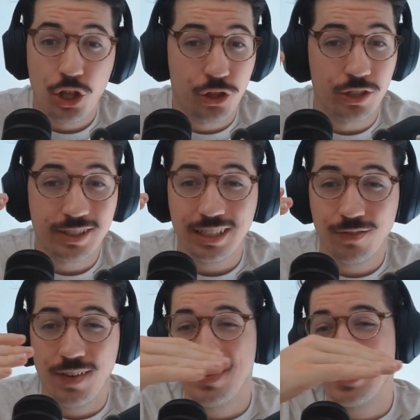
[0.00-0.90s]
13 to
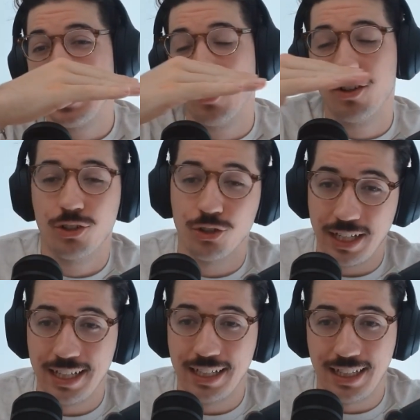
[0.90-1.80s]
15 characters
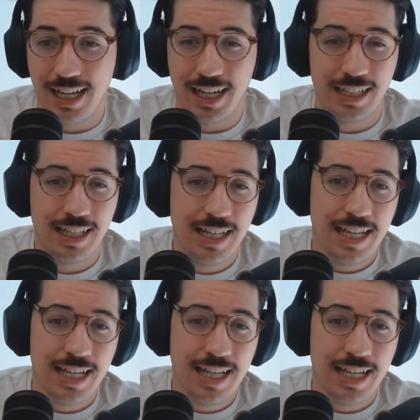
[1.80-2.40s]
in a line.